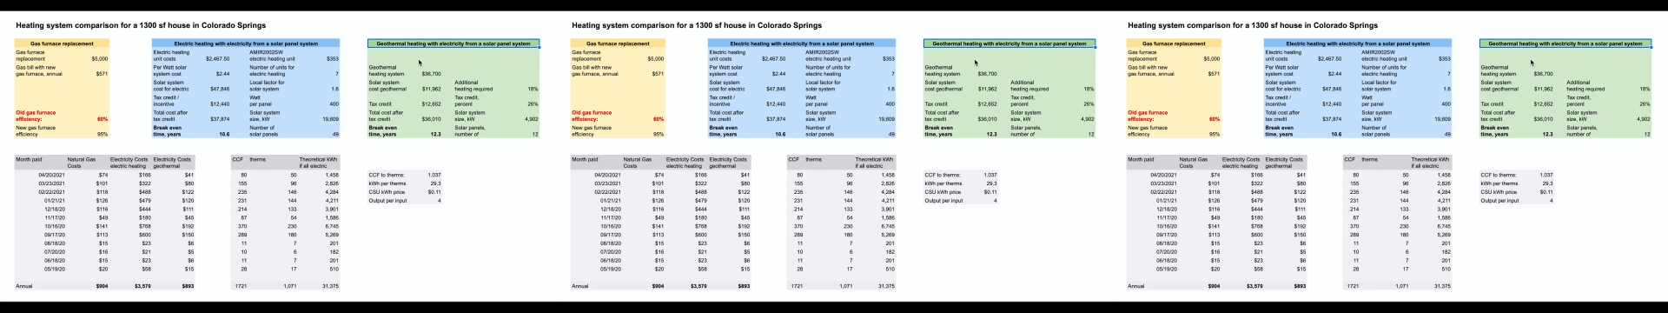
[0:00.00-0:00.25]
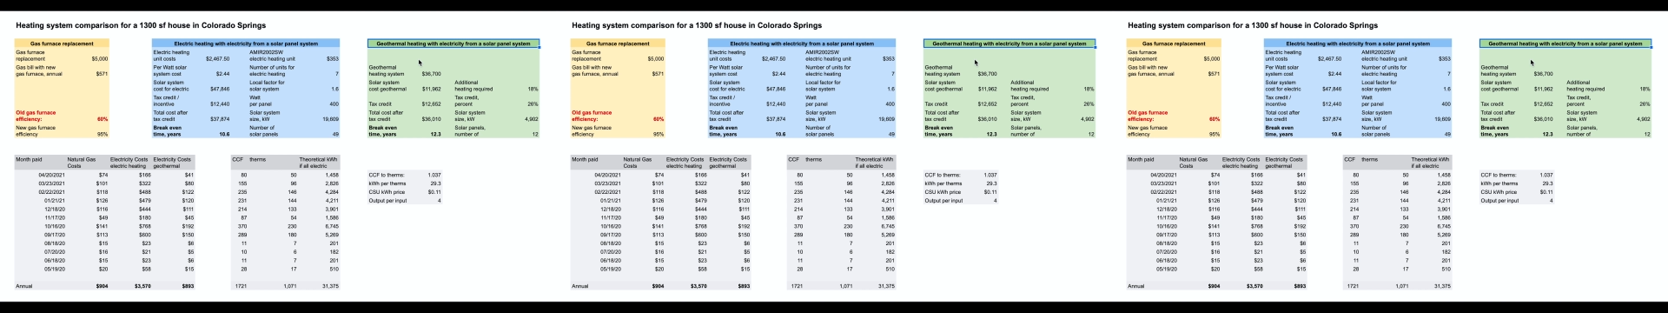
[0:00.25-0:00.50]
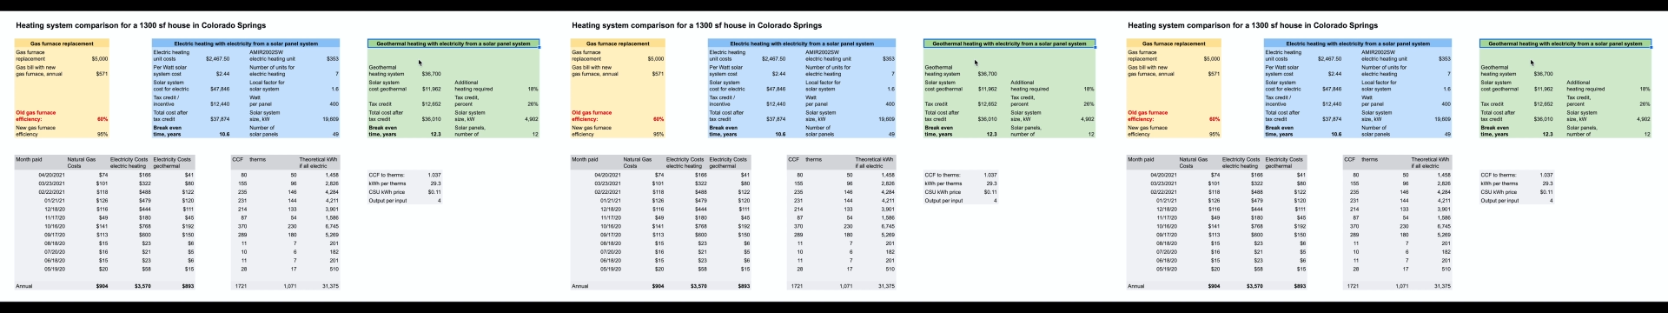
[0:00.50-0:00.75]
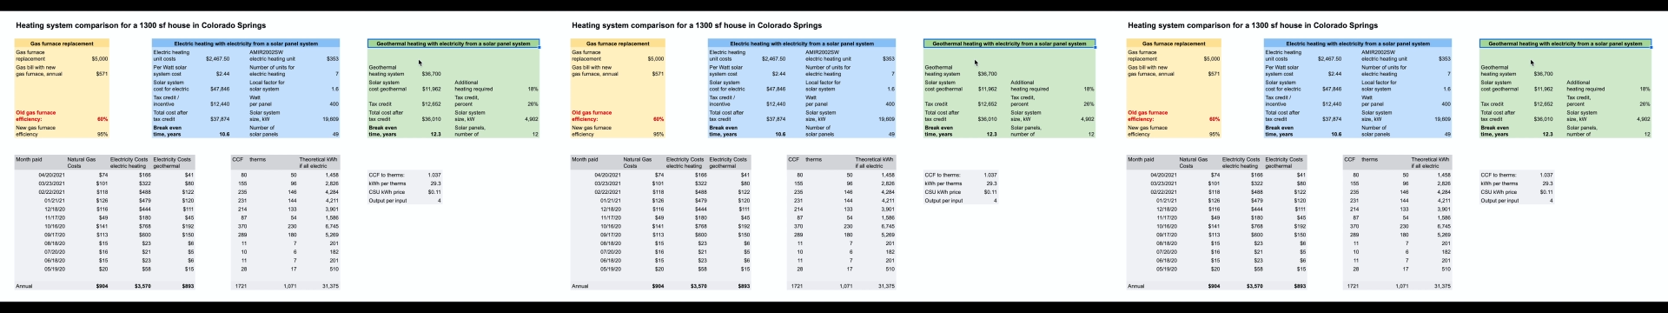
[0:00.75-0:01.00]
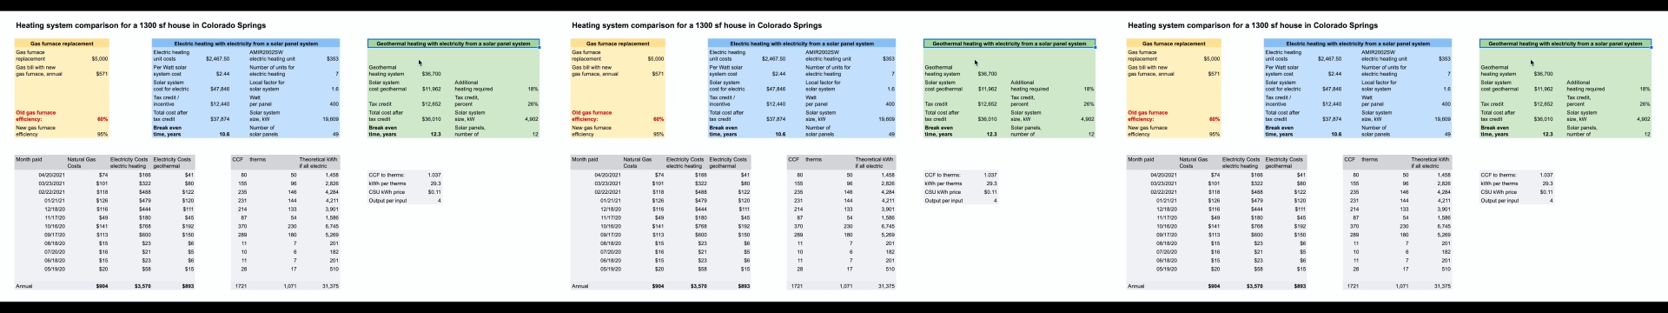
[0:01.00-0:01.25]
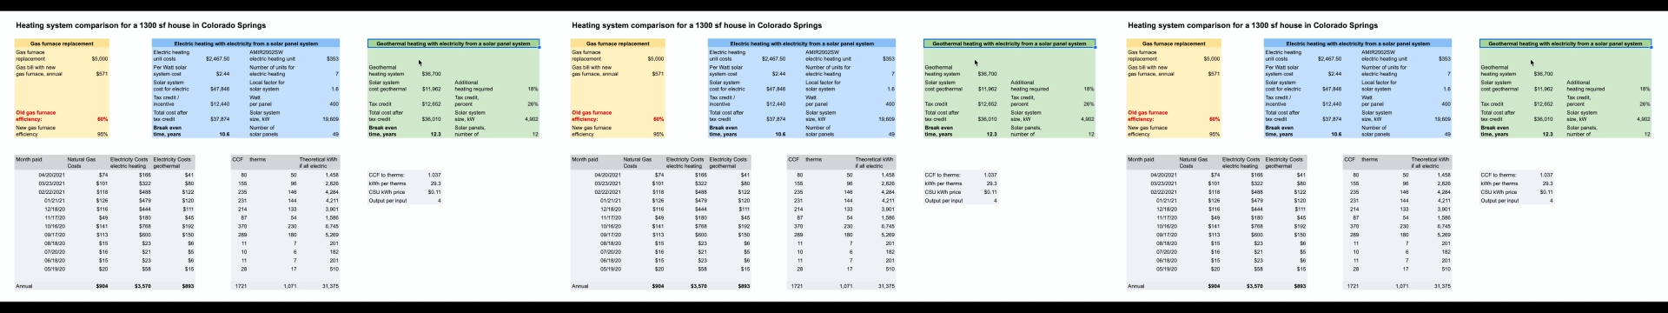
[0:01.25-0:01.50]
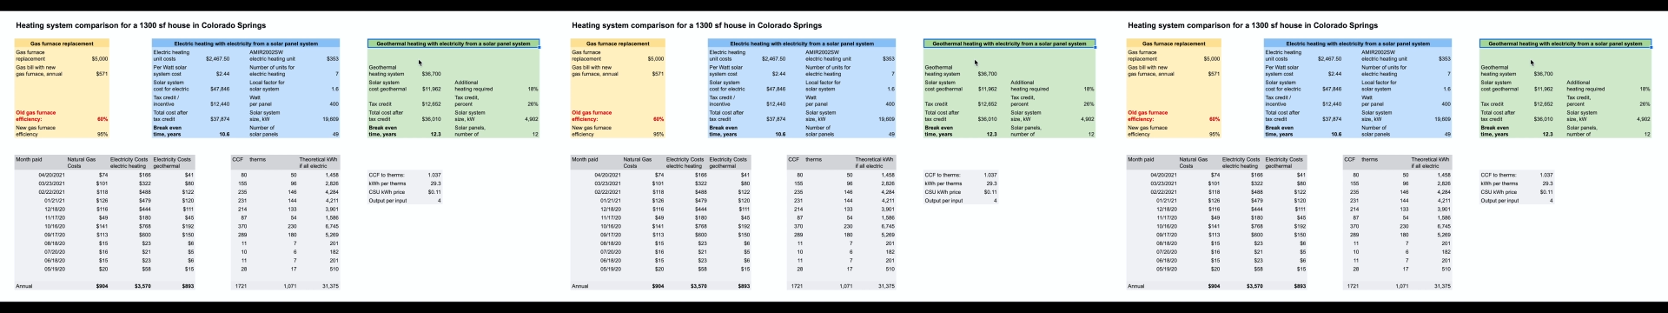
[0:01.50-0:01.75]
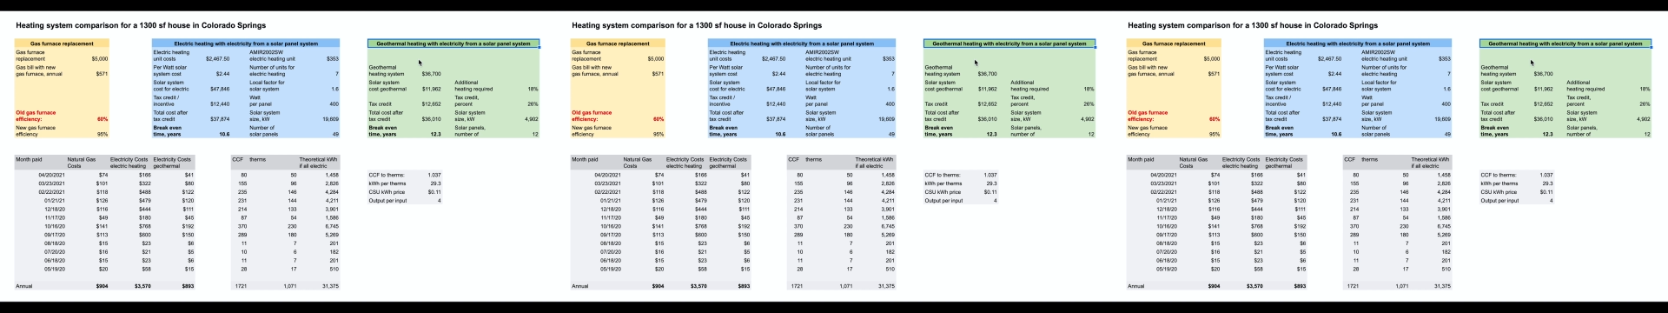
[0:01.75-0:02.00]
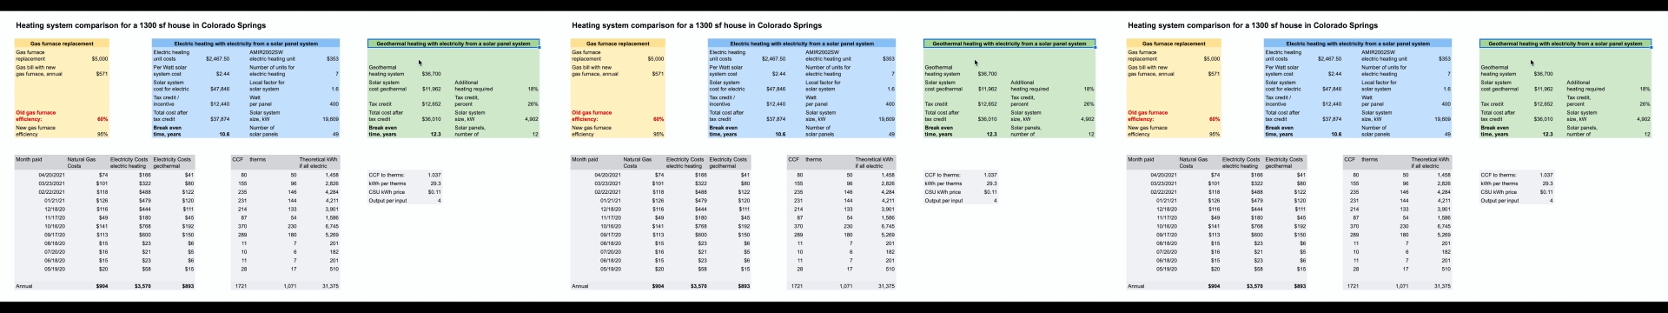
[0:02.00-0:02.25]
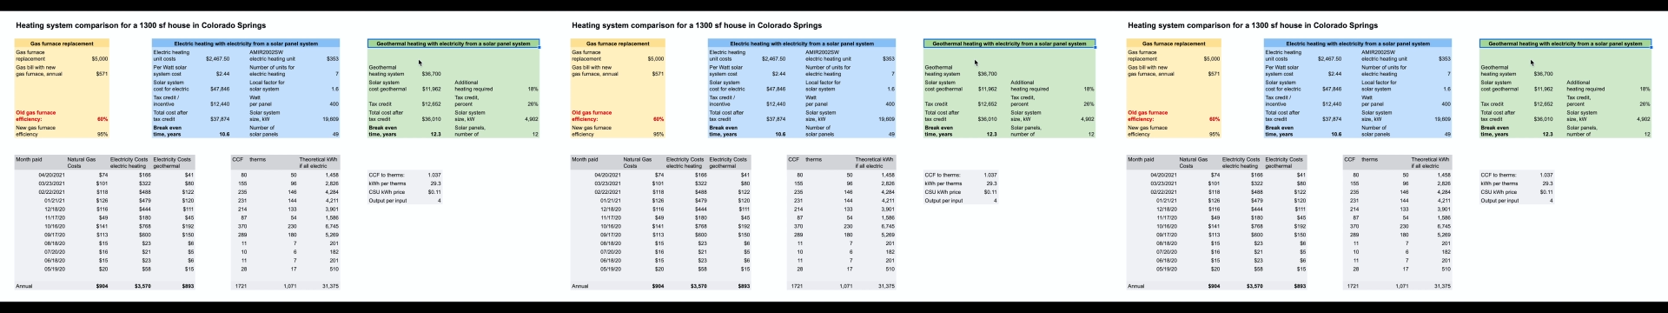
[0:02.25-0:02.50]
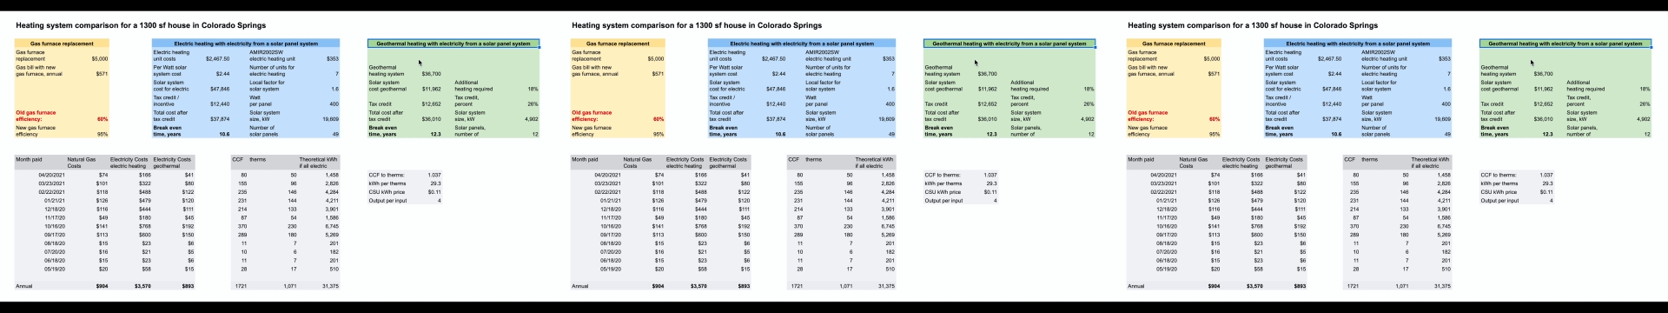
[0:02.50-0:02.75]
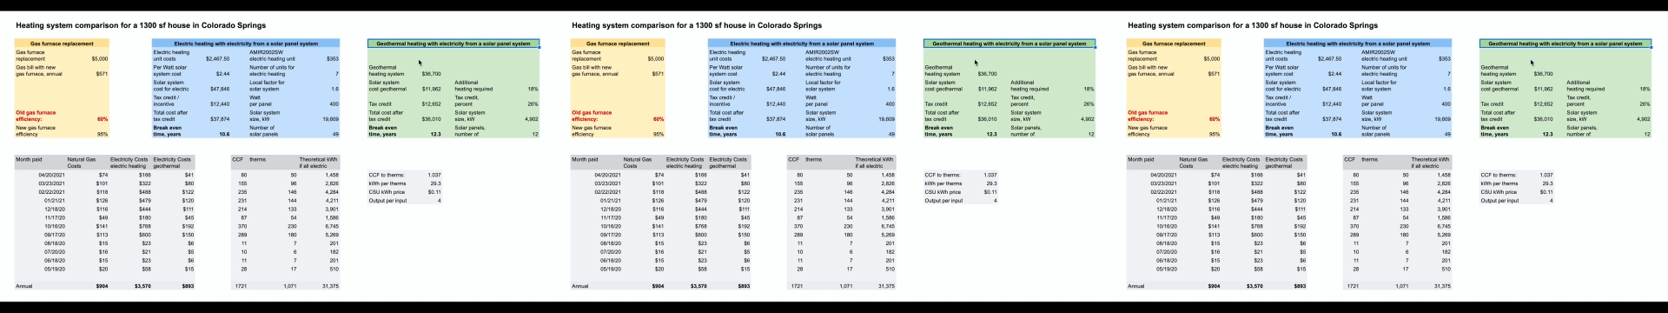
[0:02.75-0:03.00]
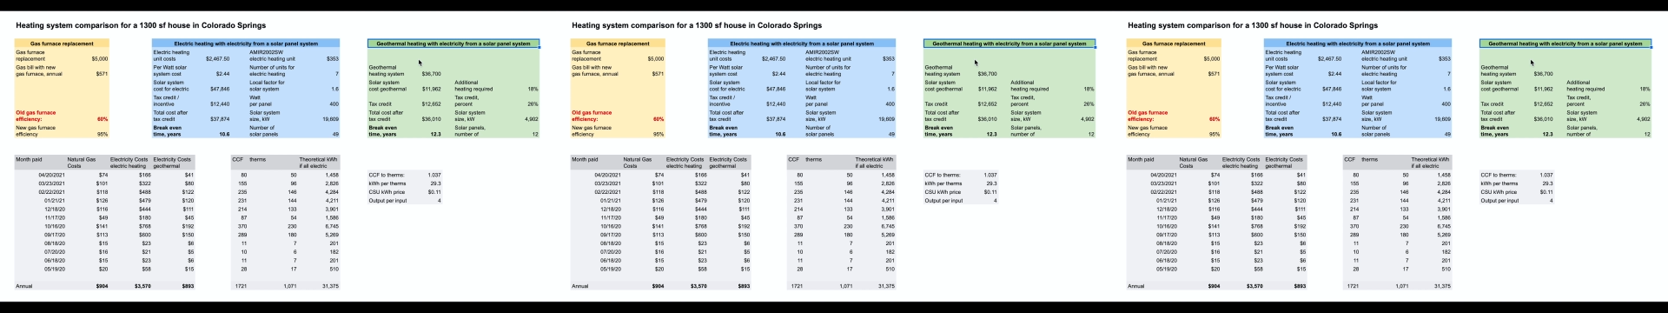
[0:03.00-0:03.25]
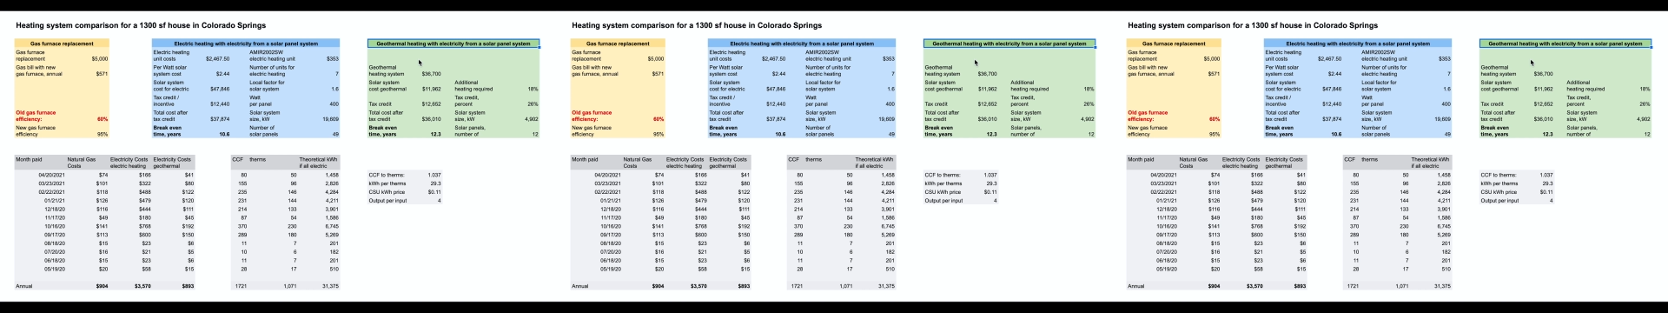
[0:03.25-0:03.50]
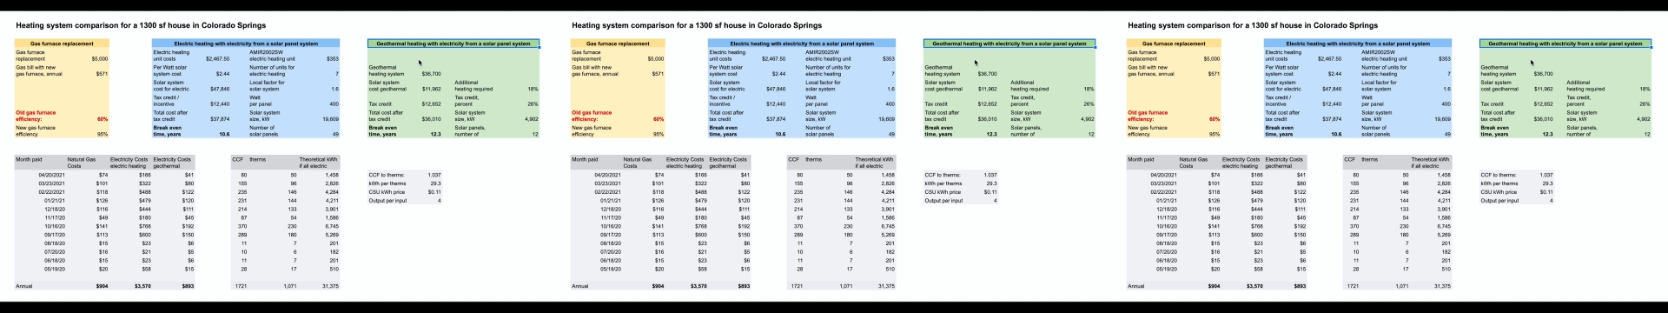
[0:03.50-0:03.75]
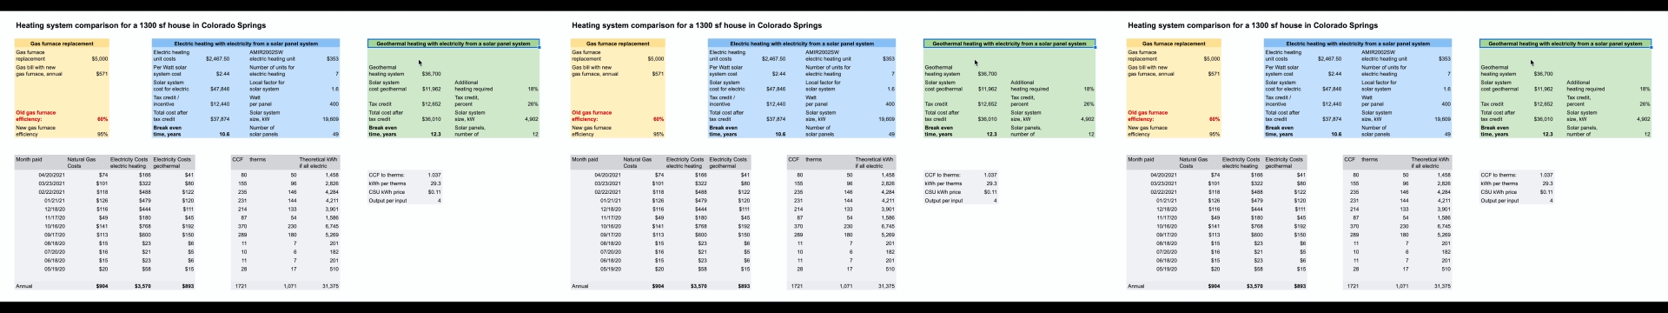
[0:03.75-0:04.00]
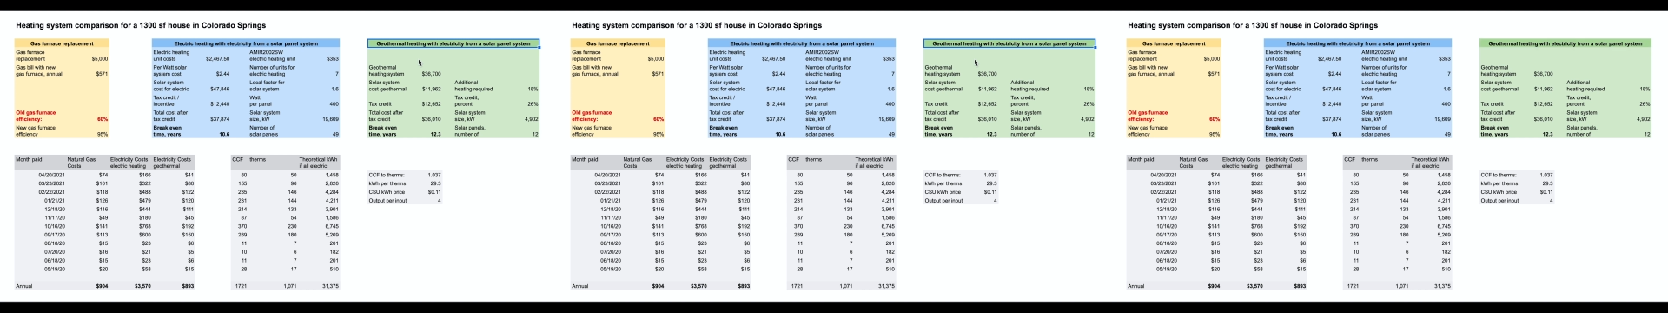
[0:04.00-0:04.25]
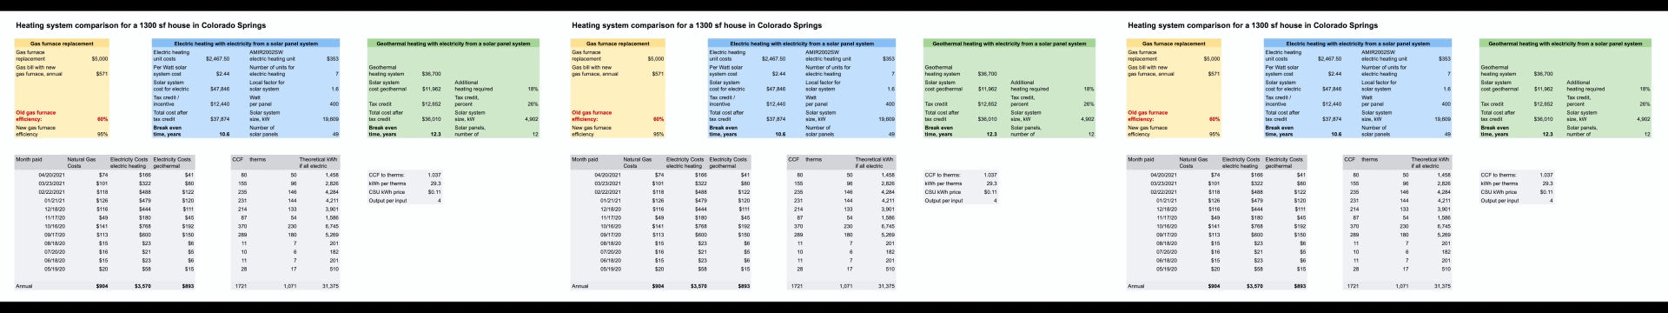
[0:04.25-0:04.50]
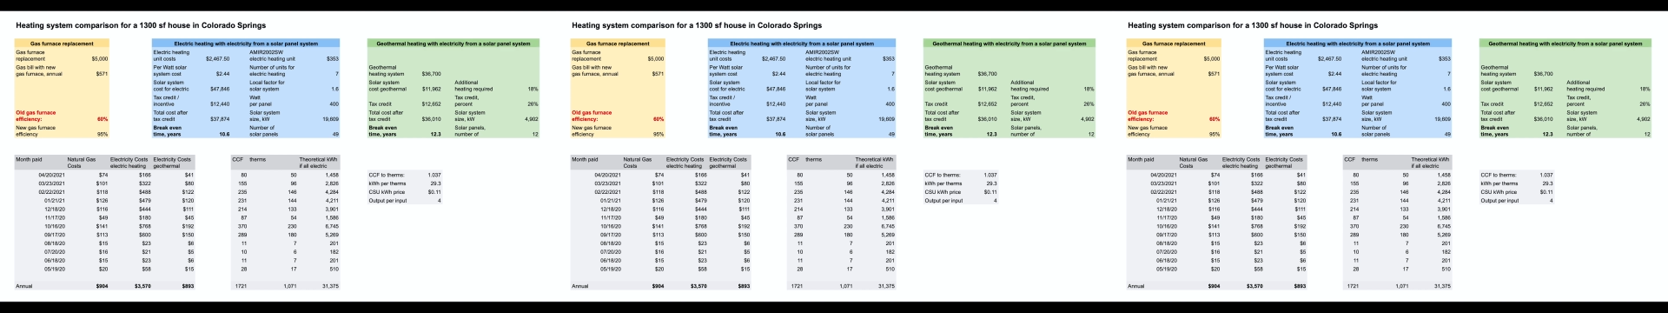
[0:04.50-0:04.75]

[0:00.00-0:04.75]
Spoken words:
No face is visible, so there are no lips to read.